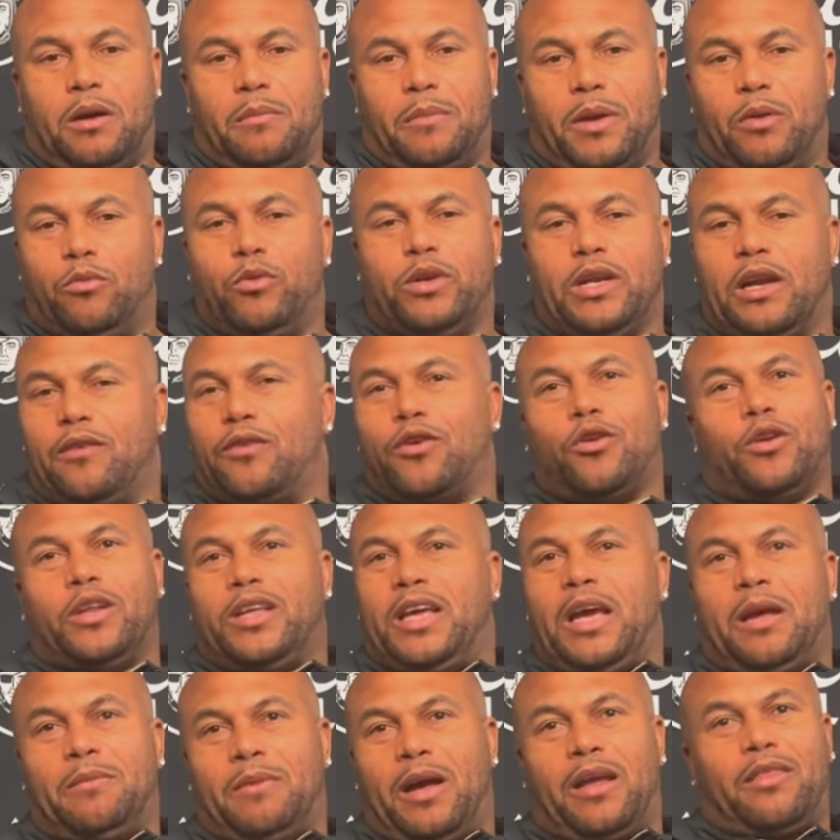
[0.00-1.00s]
And we're never going to
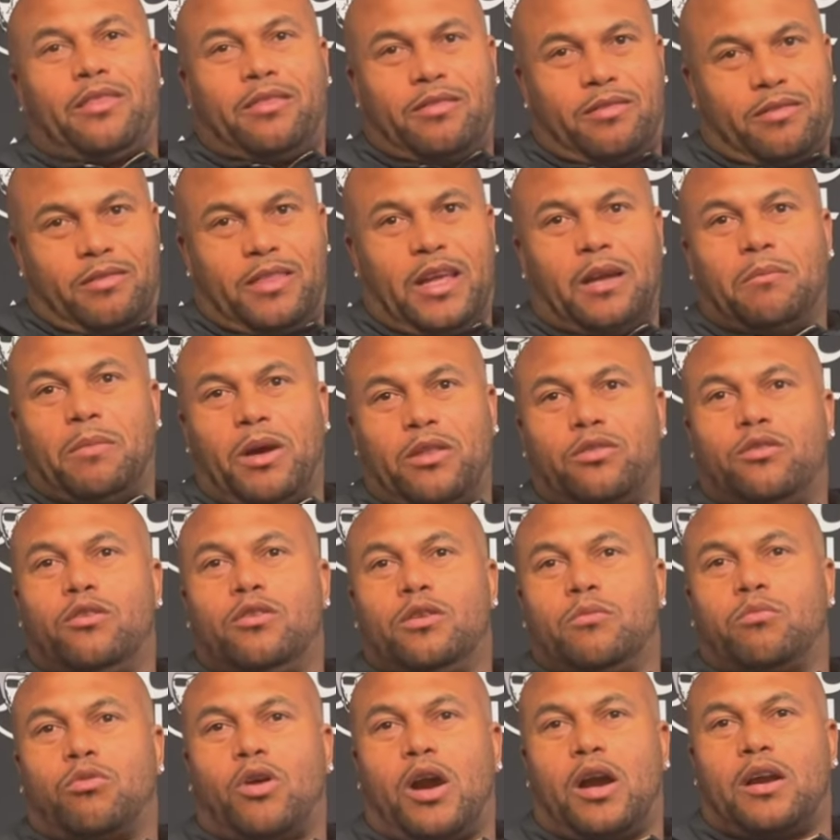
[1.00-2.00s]
get in that thing about throwing
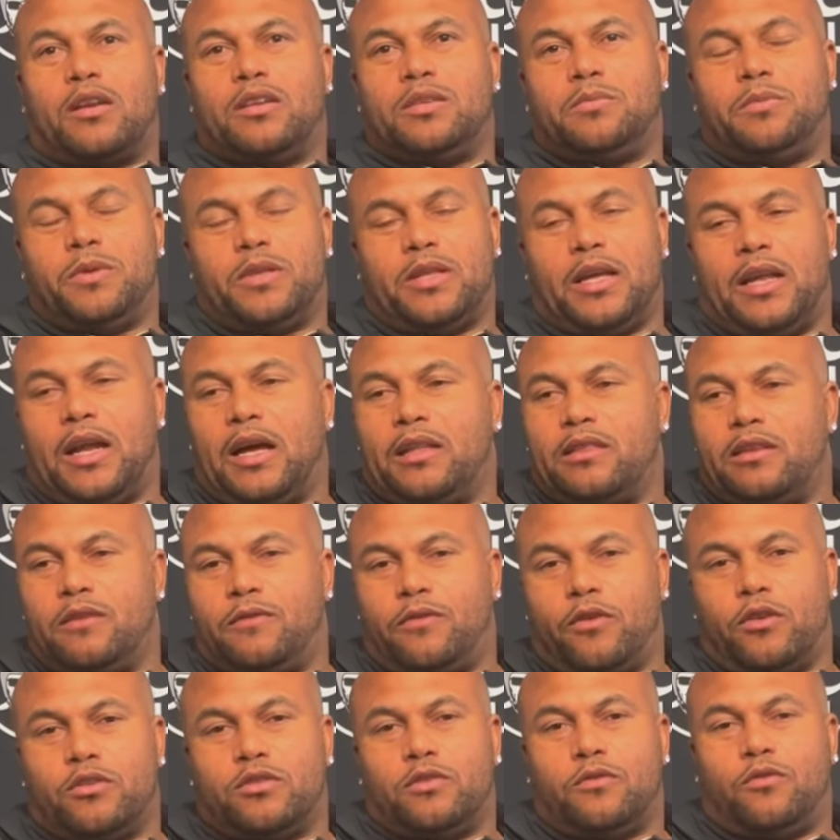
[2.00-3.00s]
to Brock. Let's put that out there
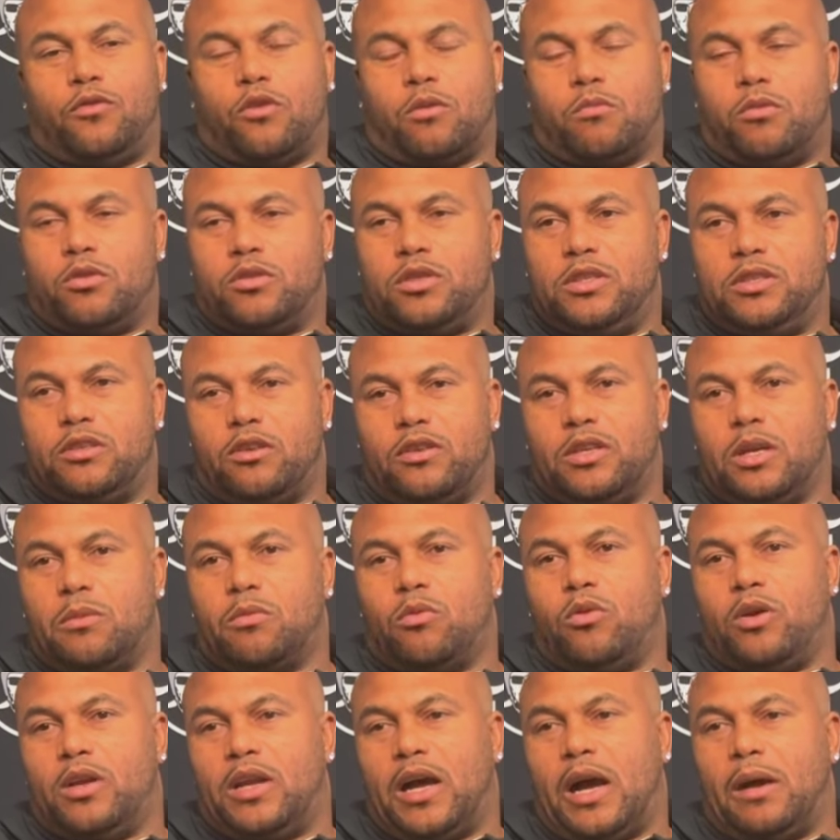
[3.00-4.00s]
first and foremost. He's our number
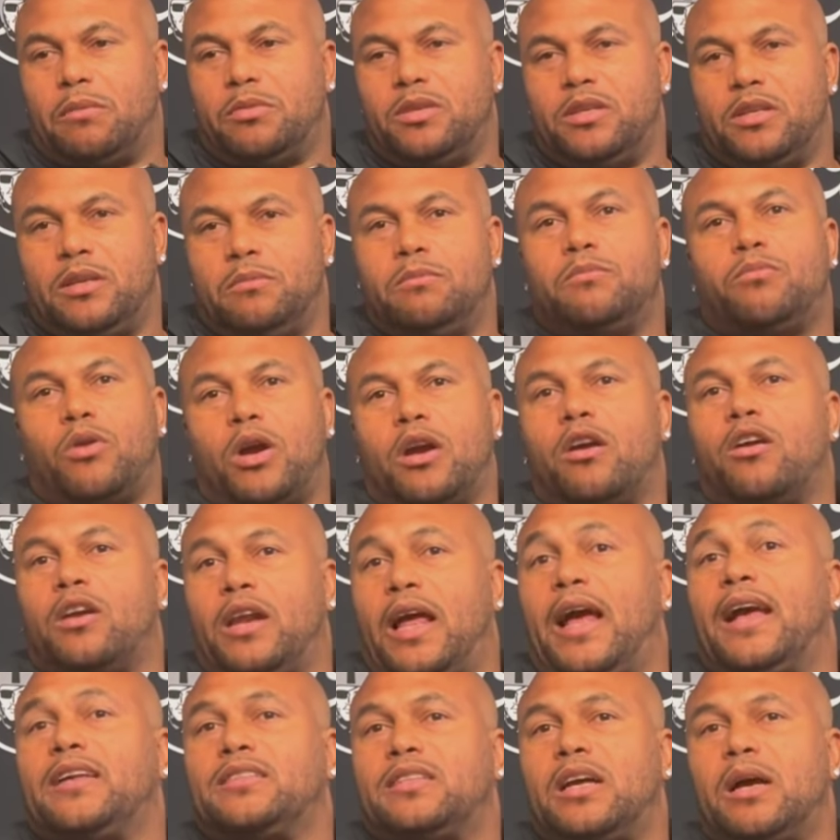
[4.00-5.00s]
one option and probably our
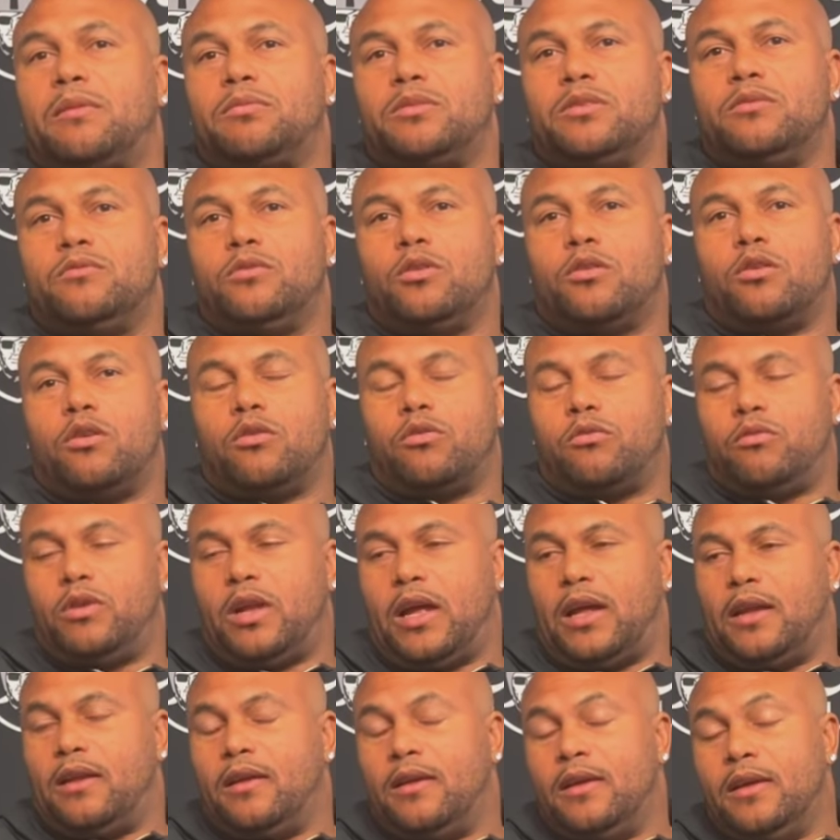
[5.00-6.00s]
last option. We'll go through that.